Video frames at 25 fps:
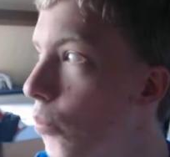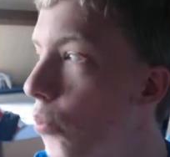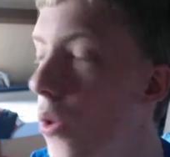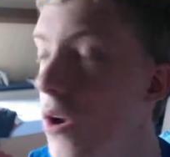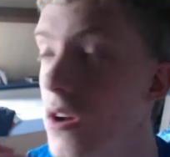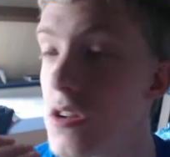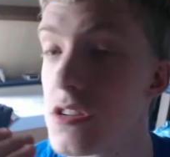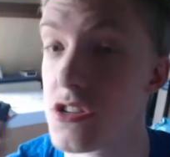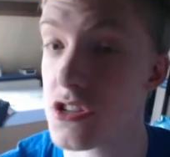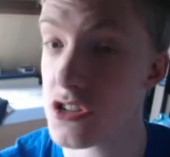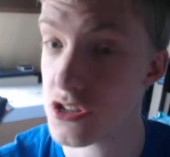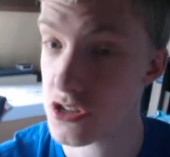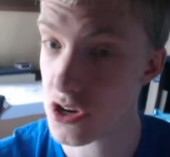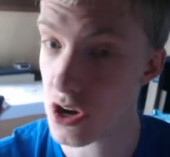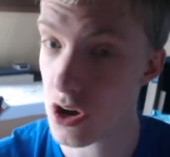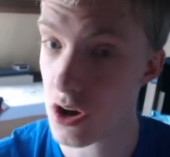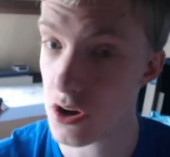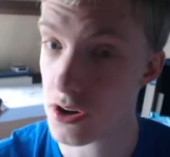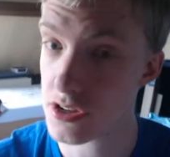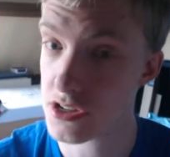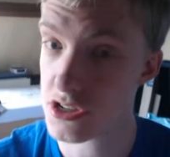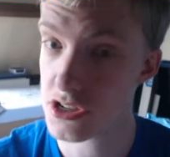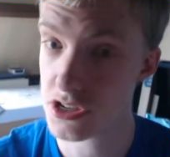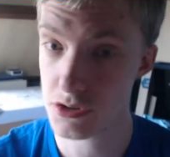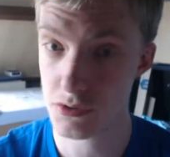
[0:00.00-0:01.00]
want to
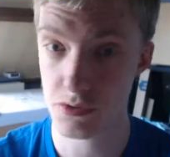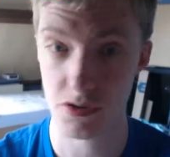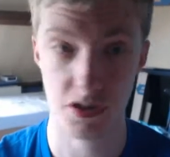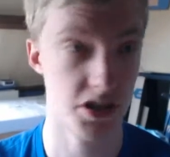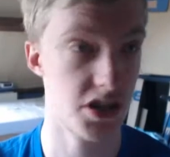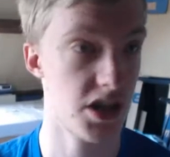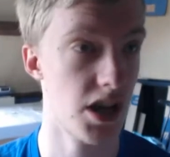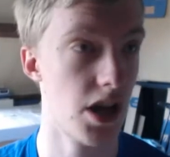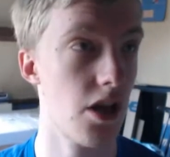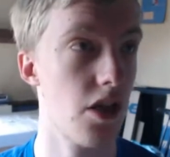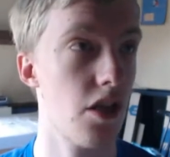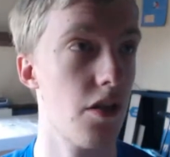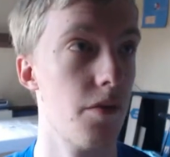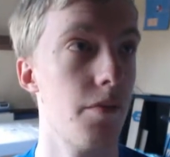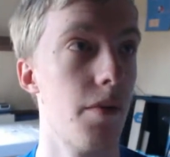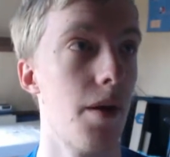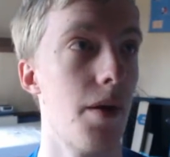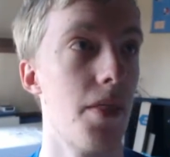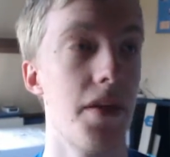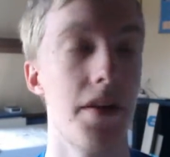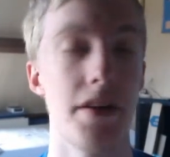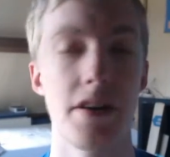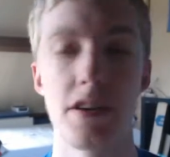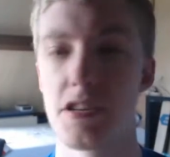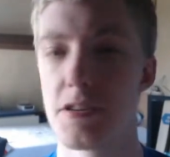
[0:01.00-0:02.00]
talk to you, to tell them
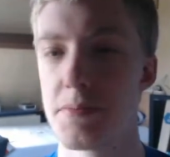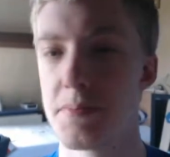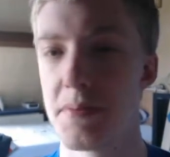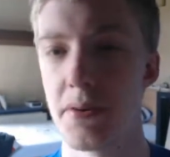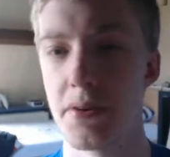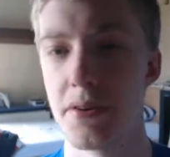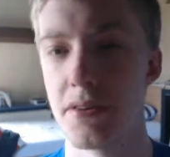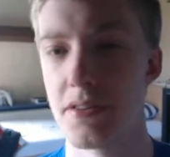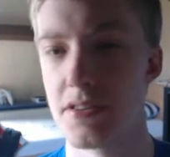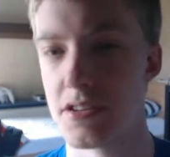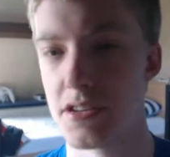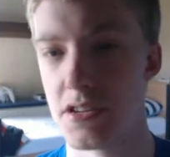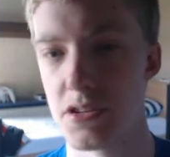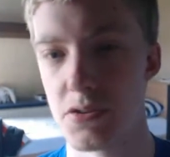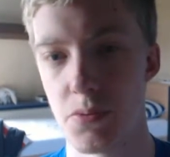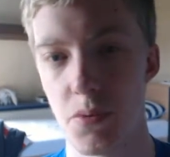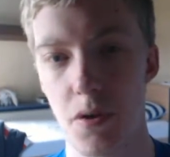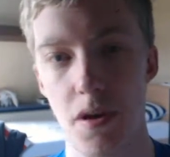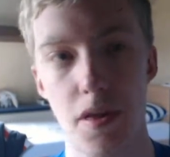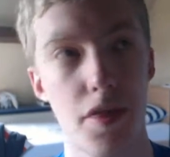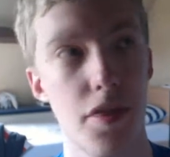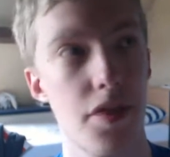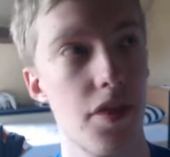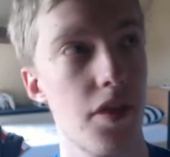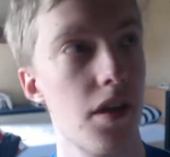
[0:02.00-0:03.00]
about their experiences
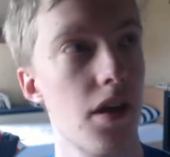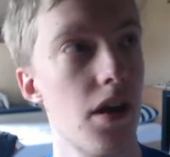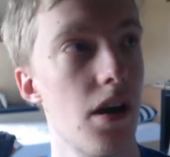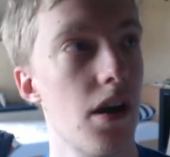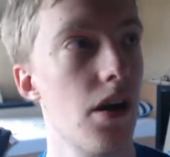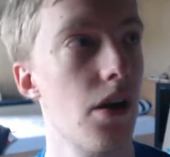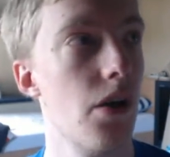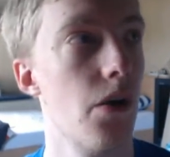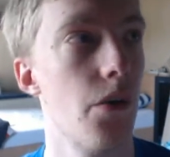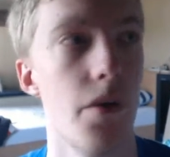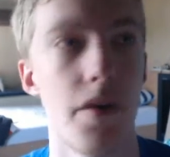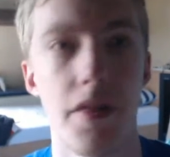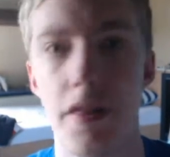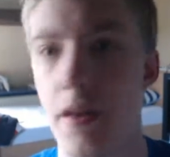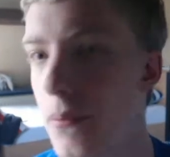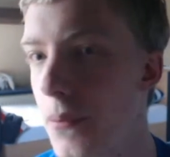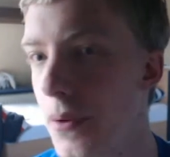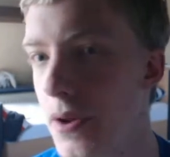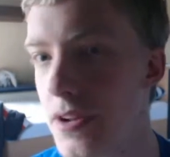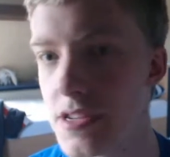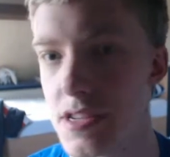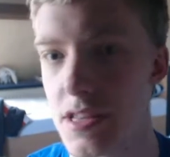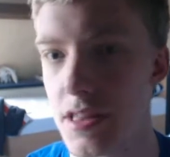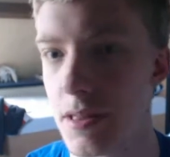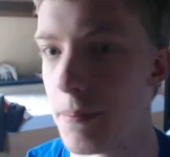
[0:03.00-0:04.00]
with when they
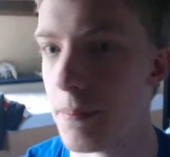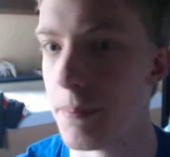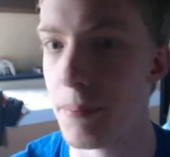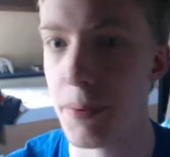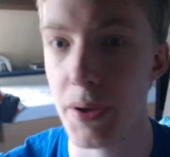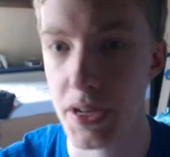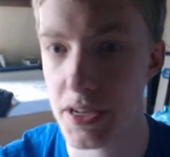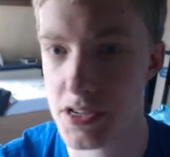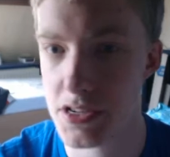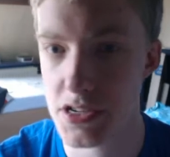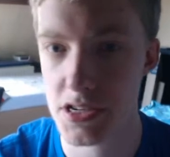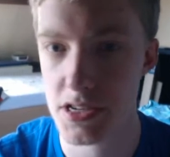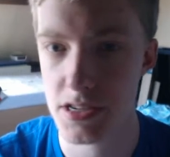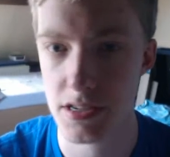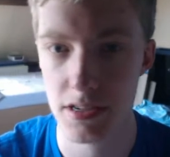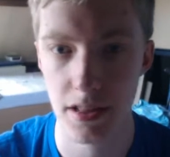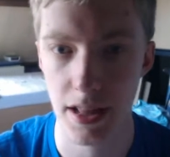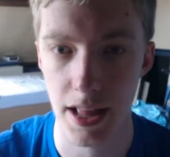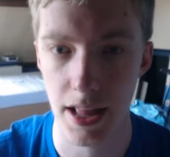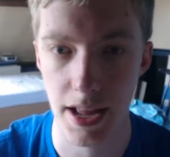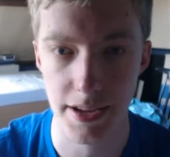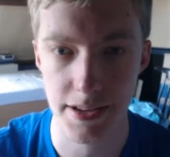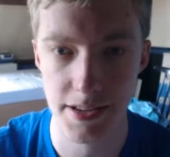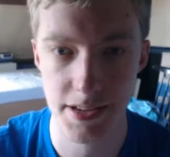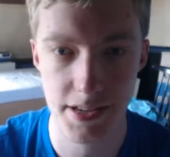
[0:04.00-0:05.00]
went to the beach
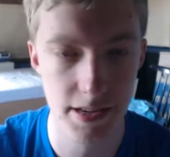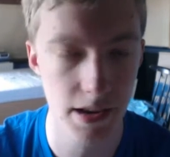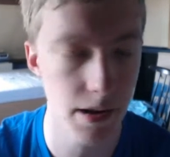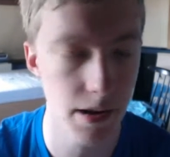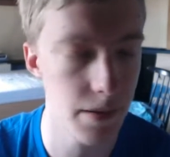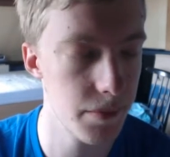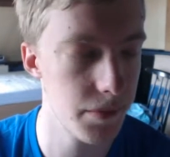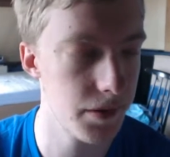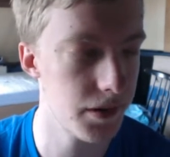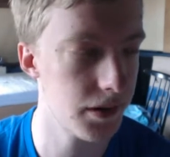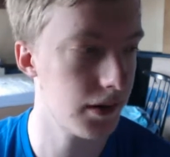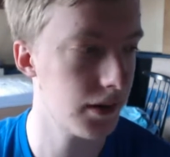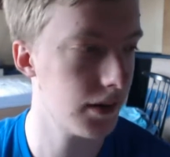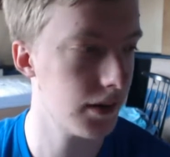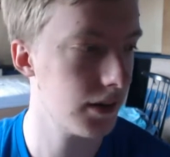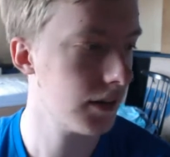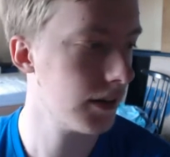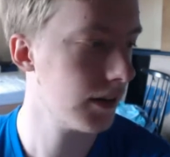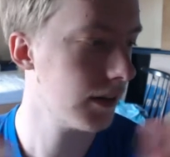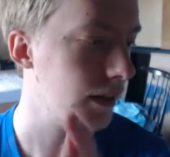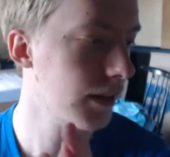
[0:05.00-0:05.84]
last summer,